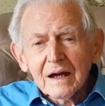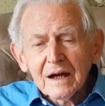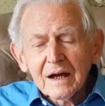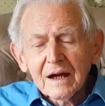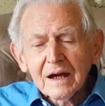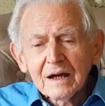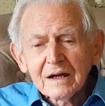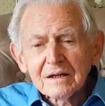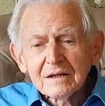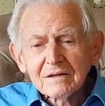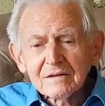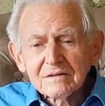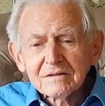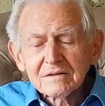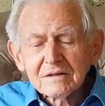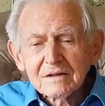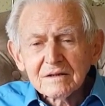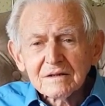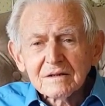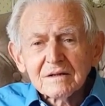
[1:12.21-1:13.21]
and
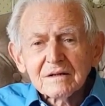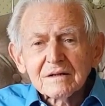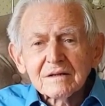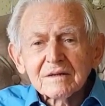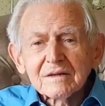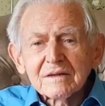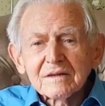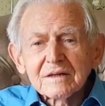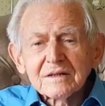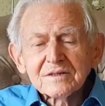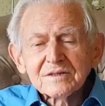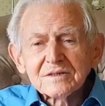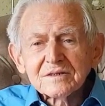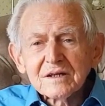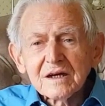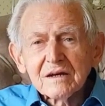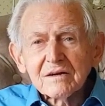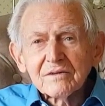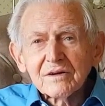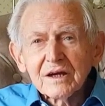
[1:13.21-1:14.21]
this
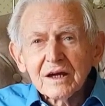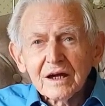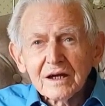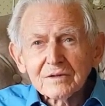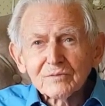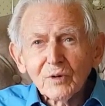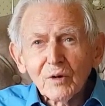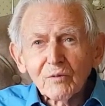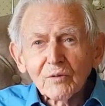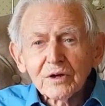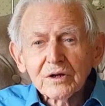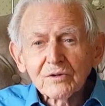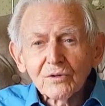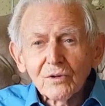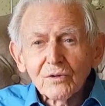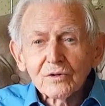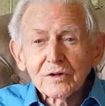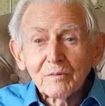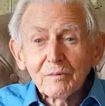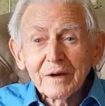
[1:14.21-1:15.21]
dairy had what we
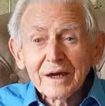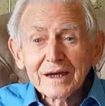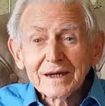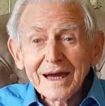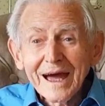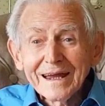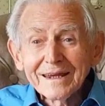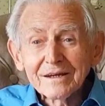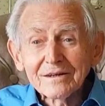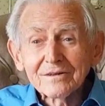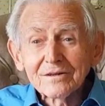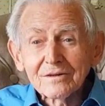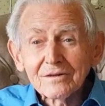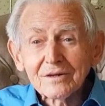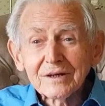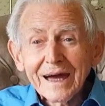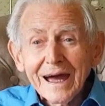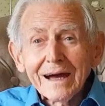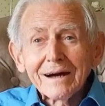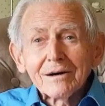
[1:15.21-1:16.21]
called a mechanical
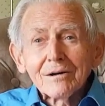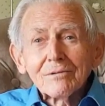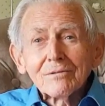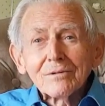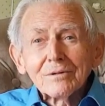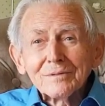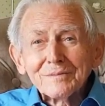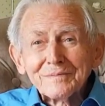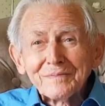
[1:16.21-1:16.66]
cow.